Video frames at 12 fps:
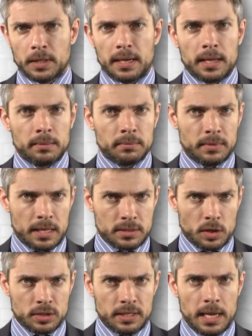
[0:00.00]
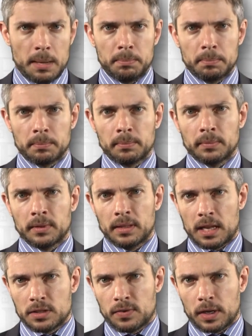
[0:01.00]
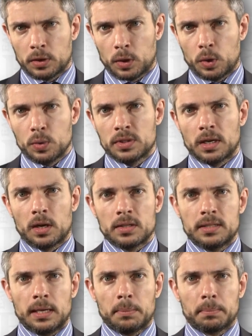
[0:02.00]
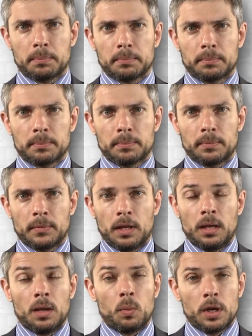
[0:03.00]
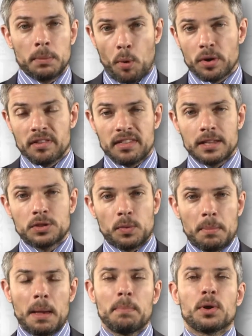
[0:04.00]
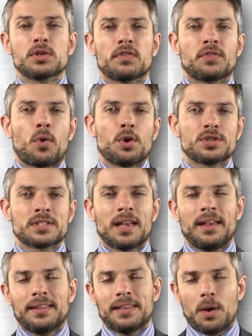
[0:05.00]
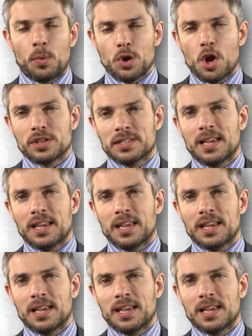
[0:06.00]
Again, that's RTM, that's vector acoustic RTM. One important thing to remember is, of course, that we're not